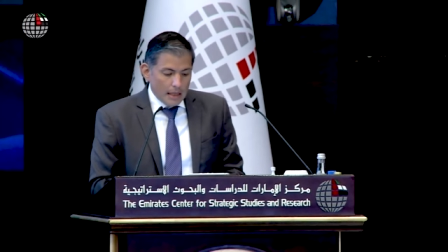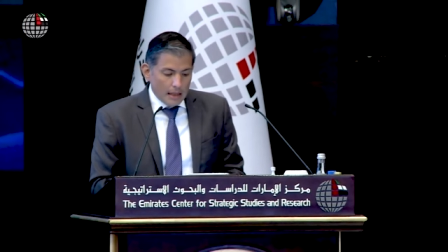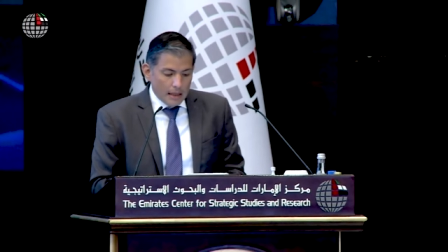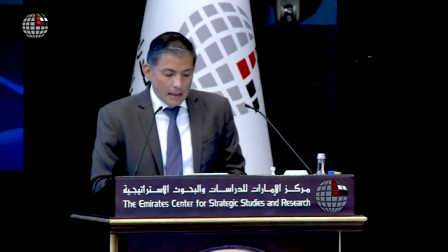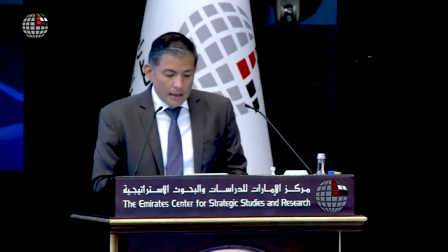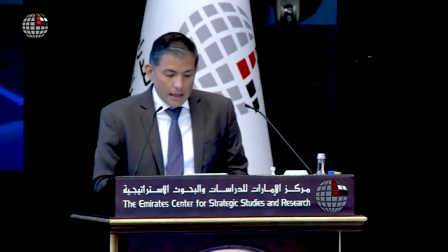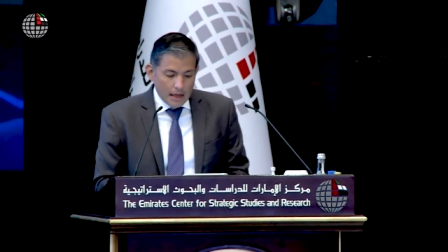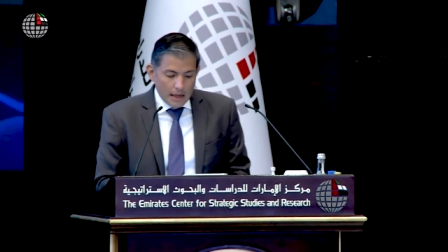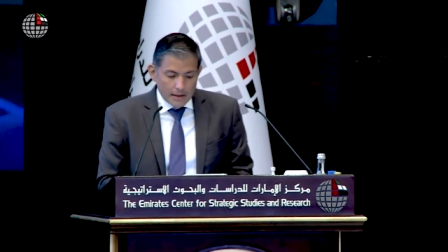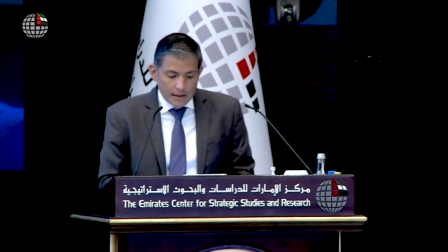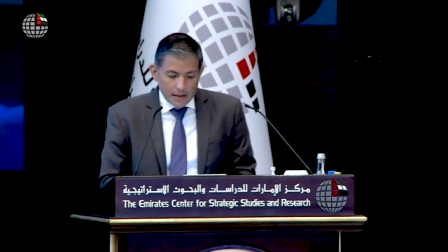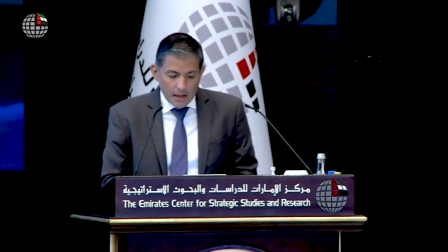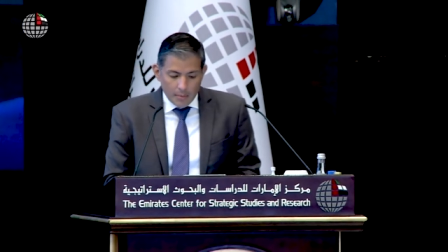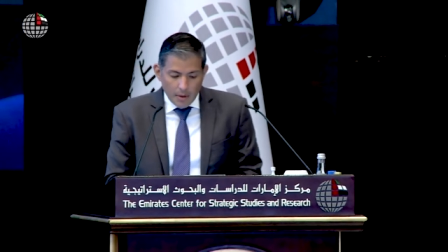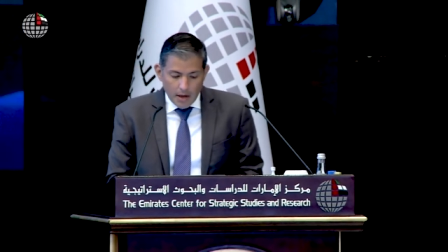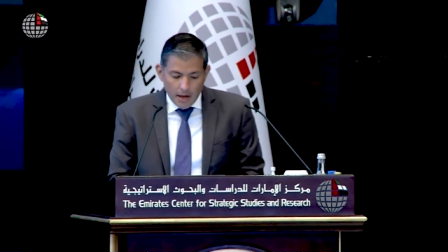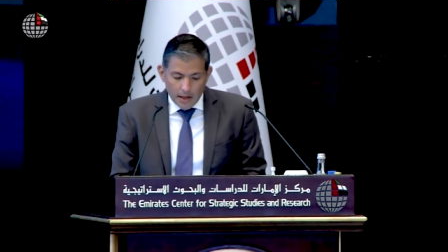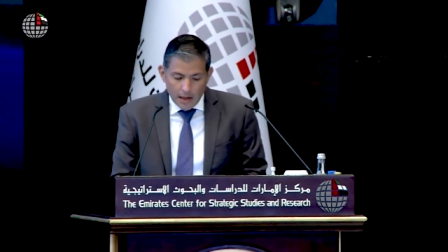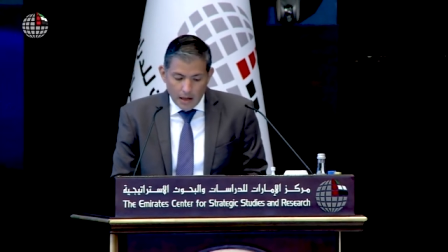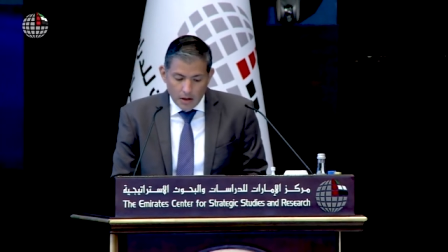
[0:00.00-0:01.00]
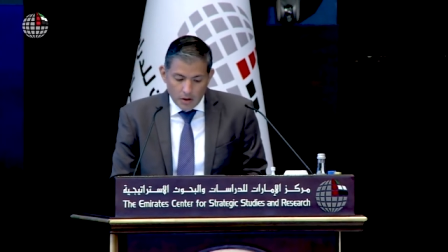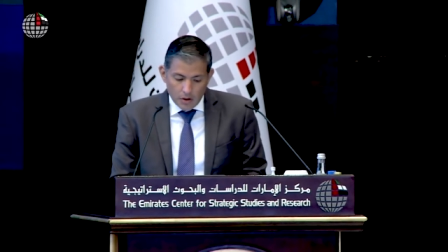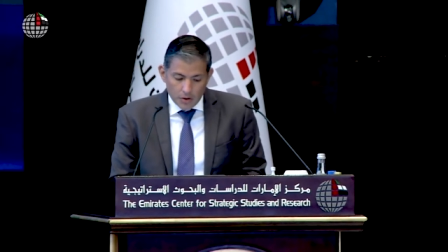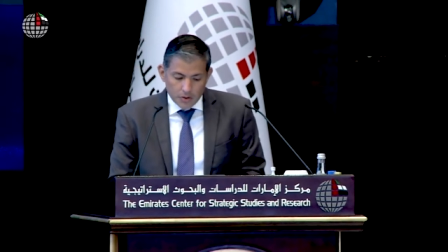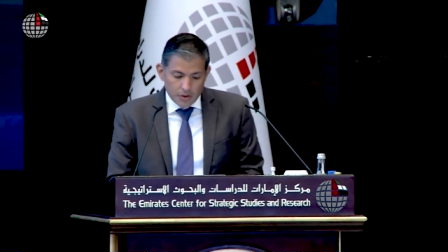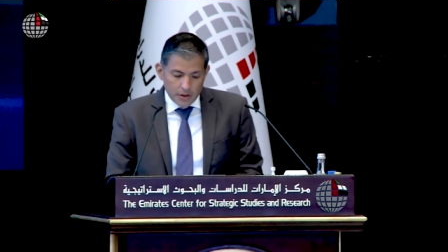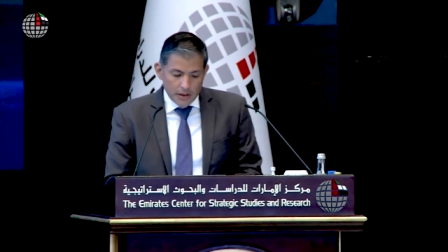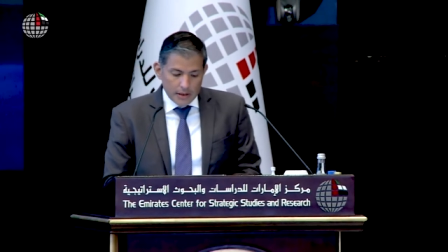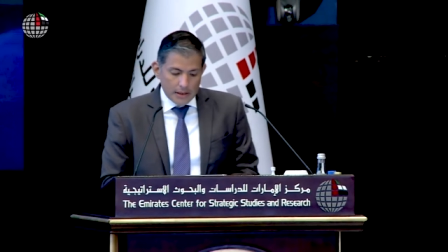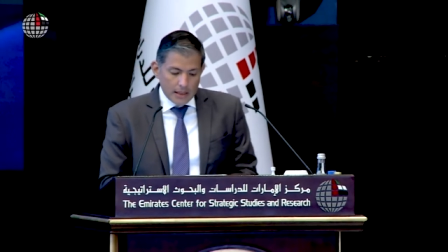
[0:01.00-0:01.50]
The Latin American
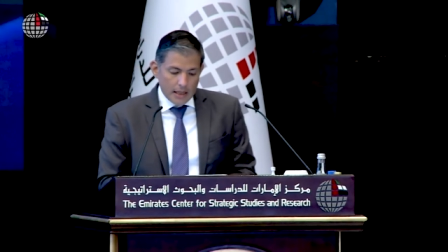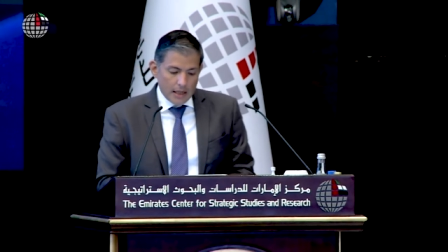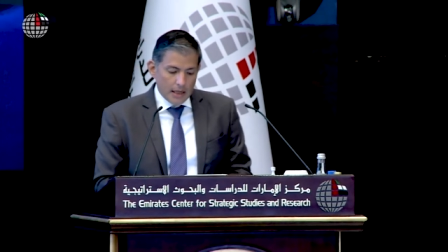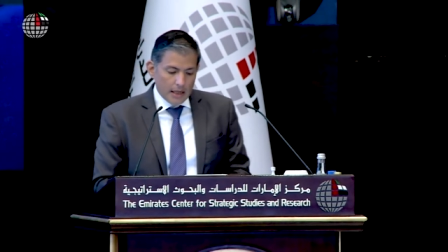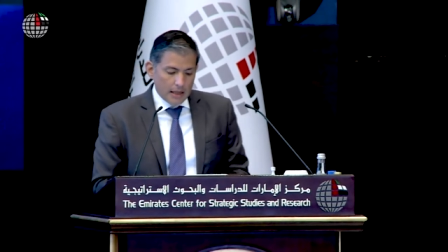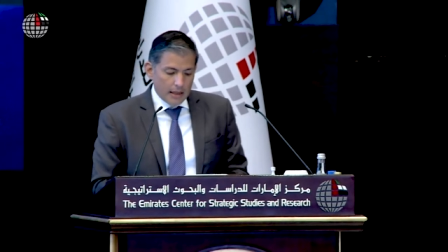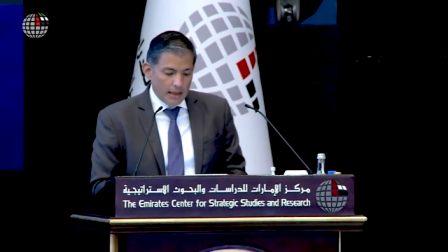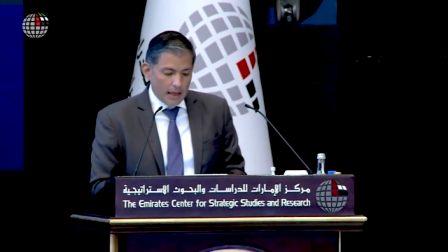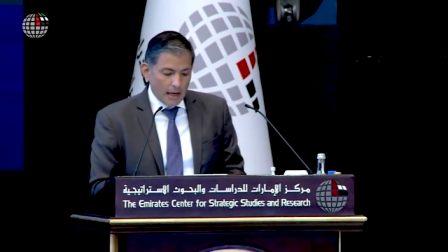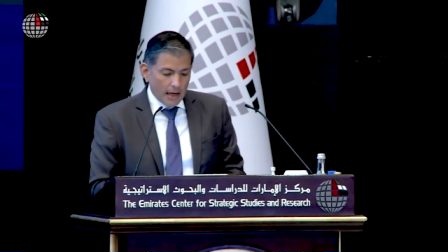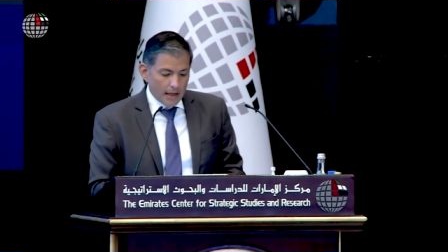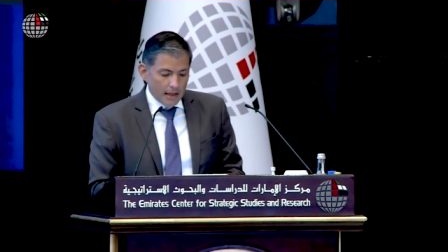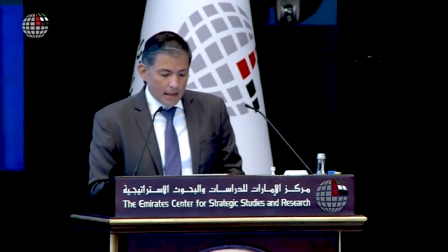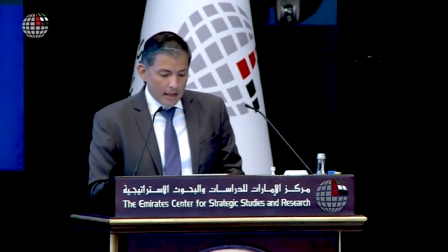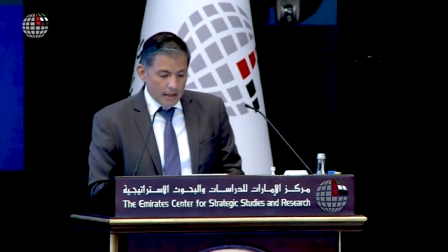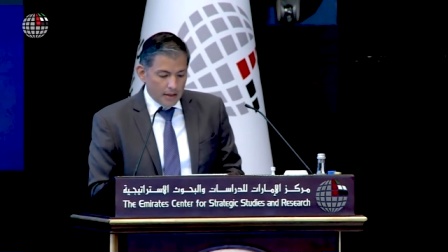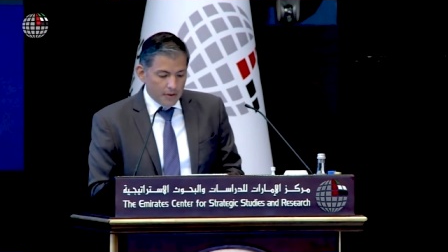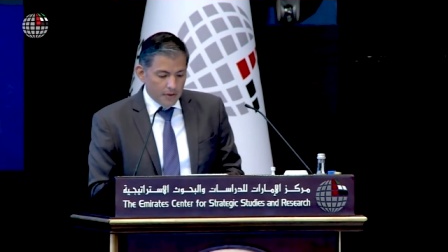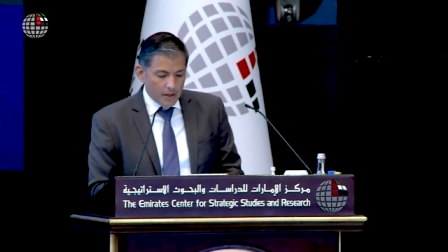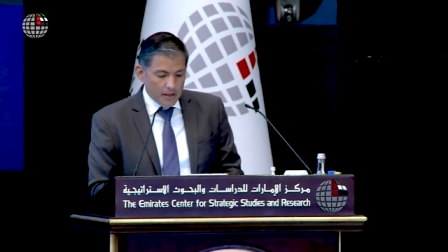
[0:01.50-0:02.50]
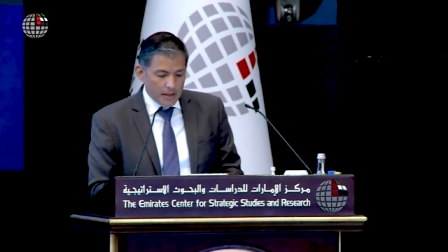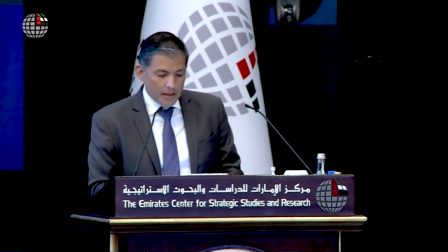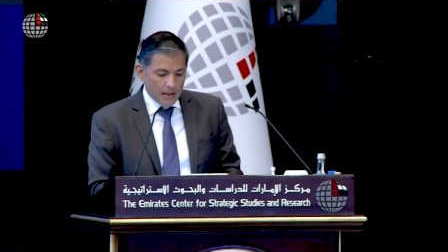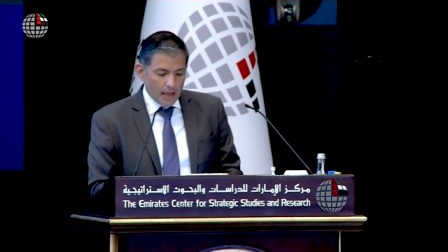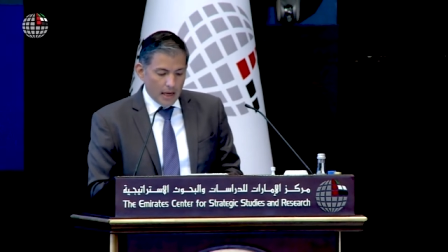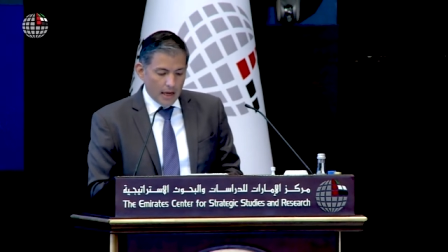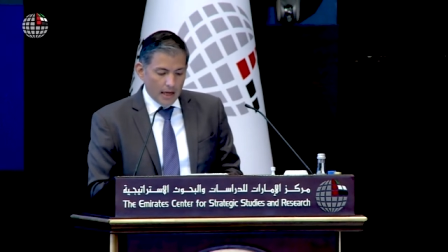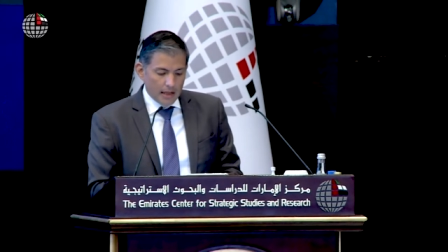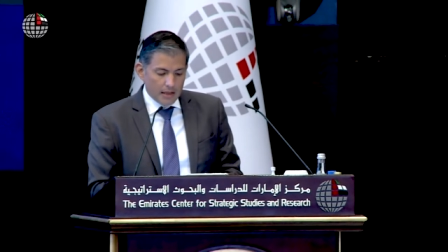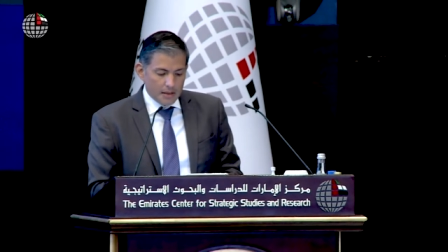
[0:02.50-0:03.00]
countries that in recent
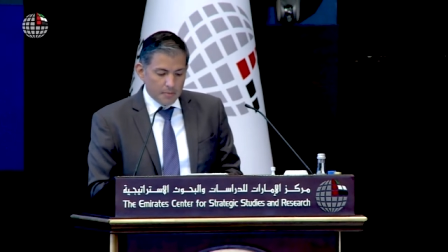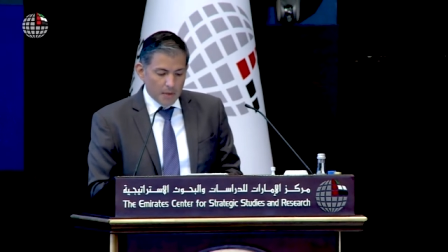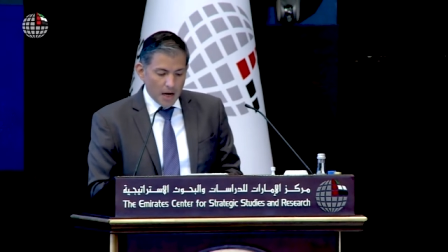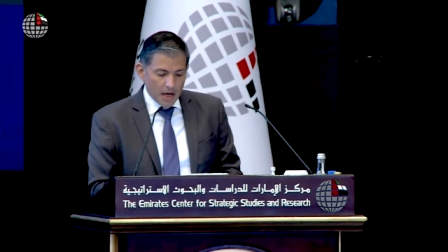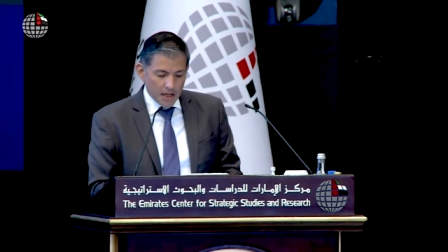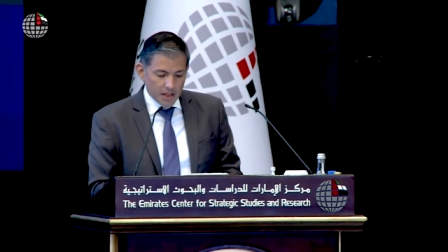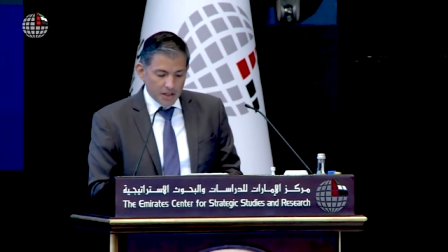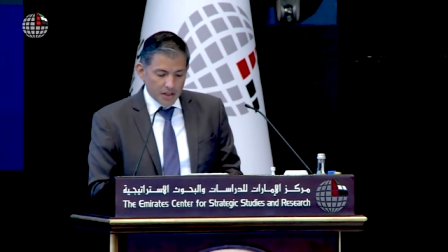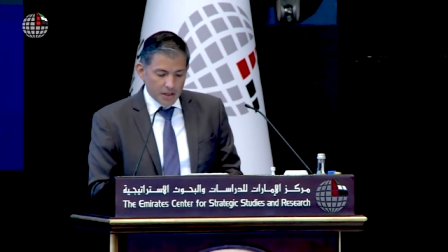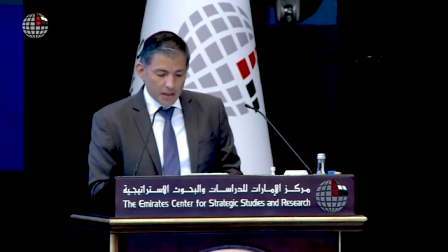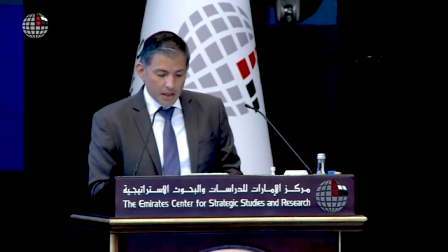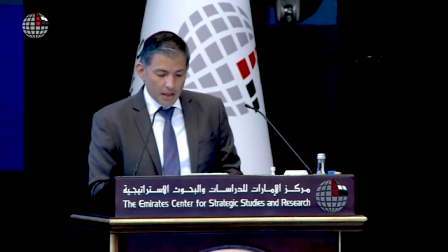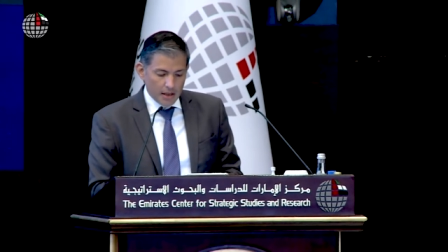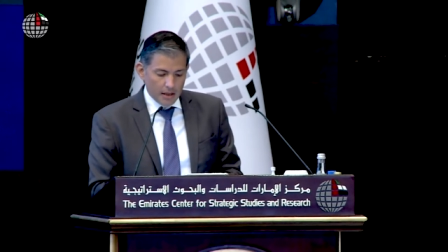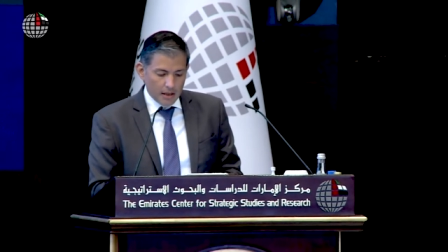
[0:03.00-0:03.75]
decades managed